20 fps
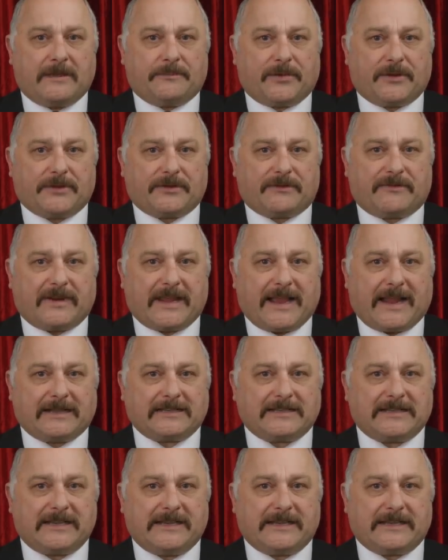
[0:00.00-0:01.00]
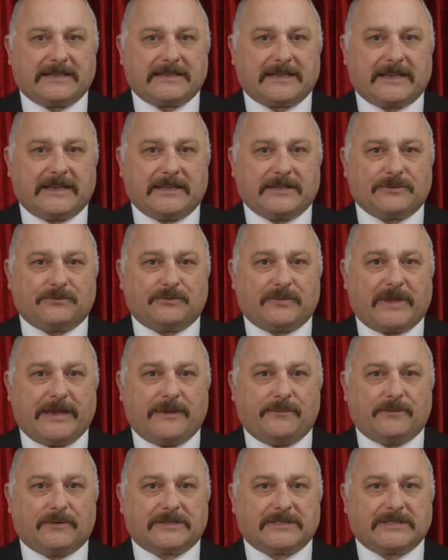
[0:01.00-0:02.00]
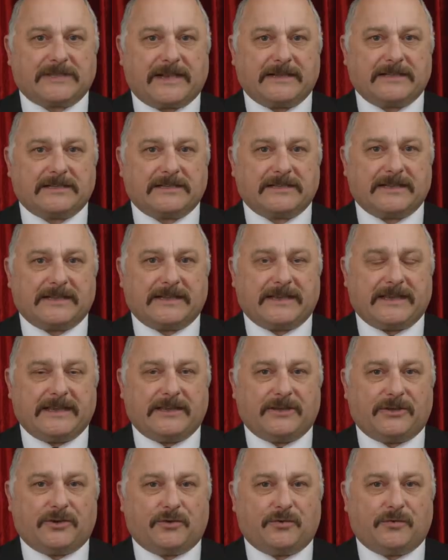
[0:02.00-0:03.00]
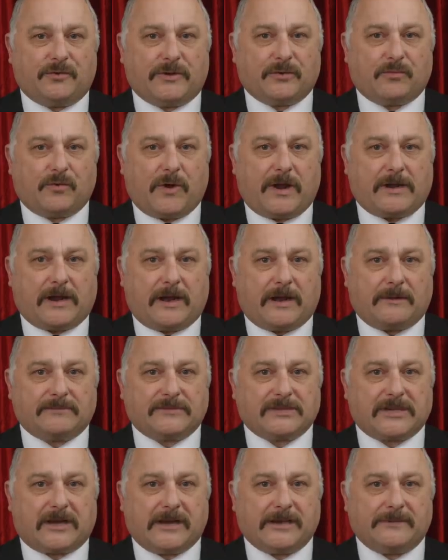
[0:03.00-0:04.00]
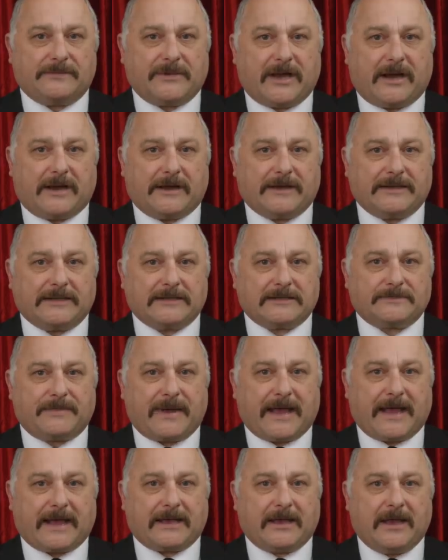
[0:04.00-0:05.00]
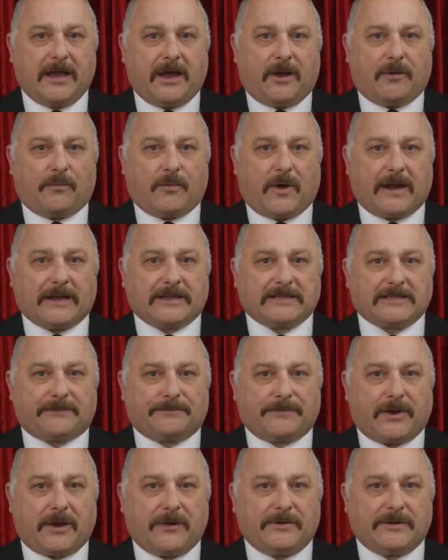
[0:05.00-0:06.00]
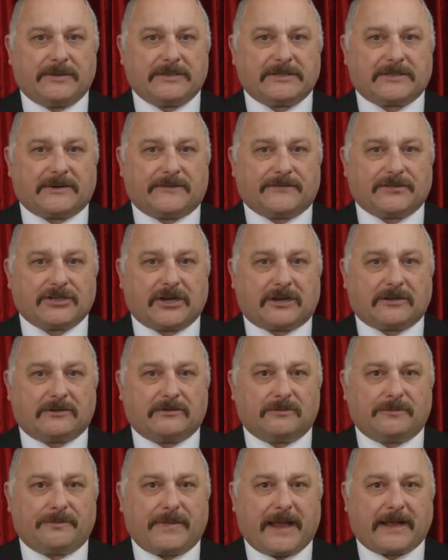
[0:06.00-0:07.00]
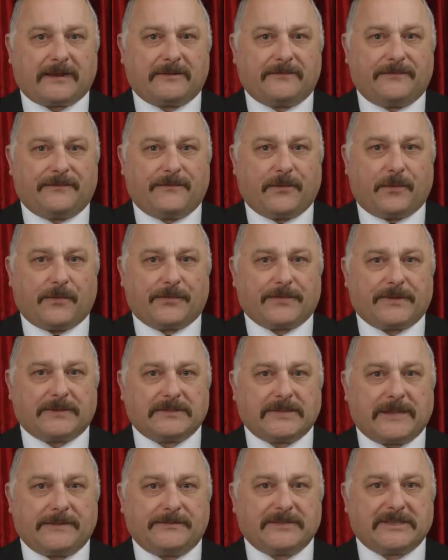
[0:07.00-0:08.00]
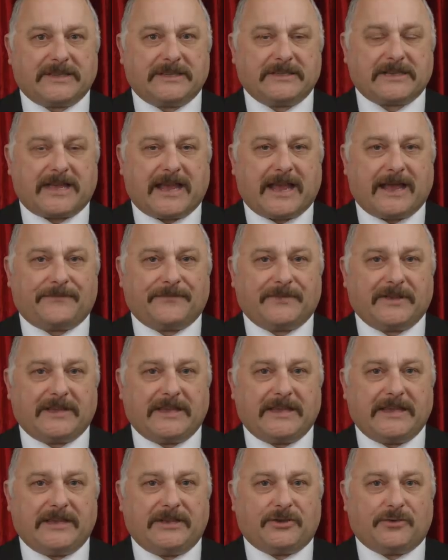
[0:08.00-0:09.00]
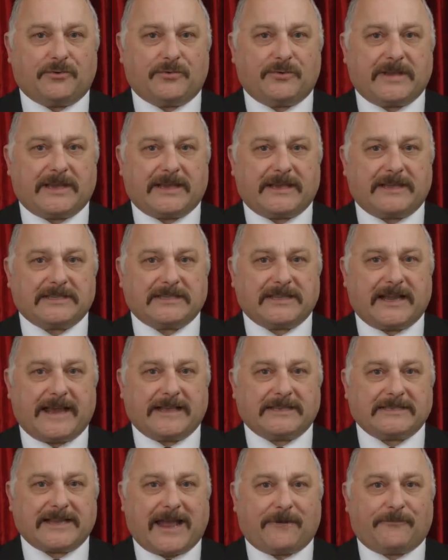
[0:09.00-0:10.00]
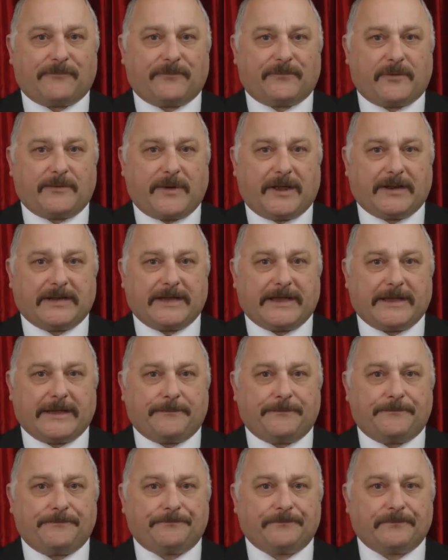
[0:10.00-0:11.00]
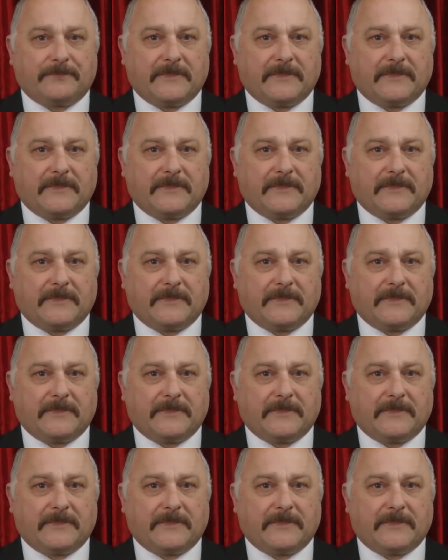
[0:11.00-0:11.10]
But the reality is he, he was sent to the EU with one arm tied behind his back, while his opponents have shuttled back and forth attempting to have the EU kick his legs out from under him.